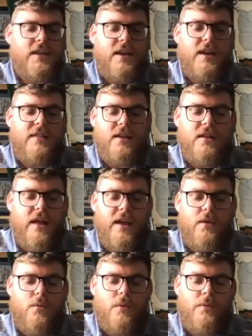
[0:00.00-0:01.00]
And I think,
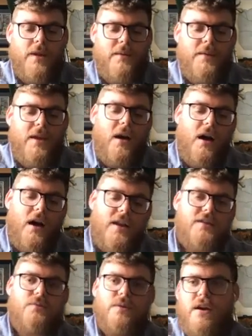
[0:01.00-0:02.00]
like, when we can be
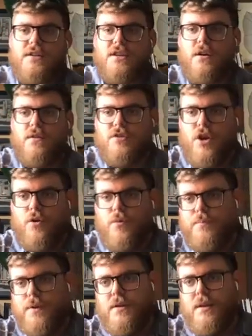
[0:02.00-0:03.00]
honest with ourselves
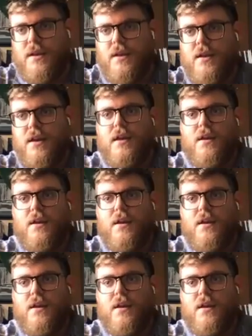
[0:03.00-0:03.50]
openly